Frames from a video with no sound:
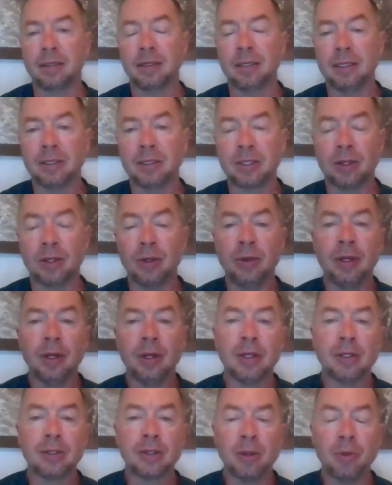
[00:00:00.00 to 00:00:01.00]
And so
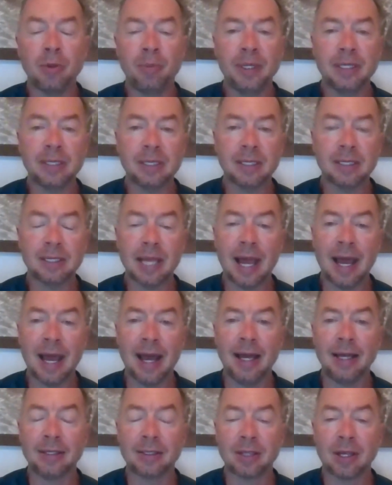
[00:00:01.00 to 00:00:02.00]
the business
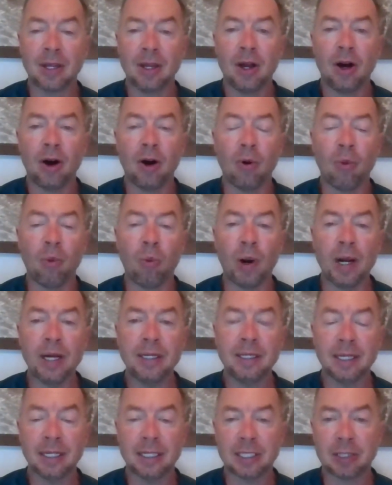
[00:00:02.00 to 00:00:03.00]
has a
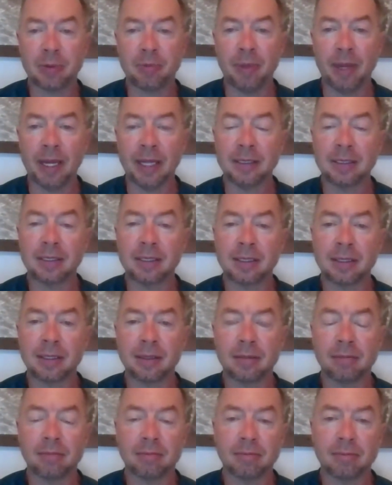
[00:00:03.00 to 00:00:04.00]
rent
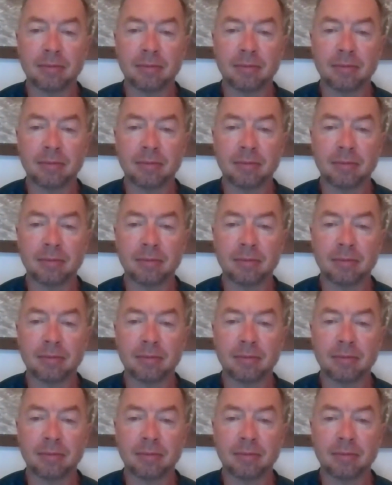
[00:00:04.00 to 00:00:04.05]
expense.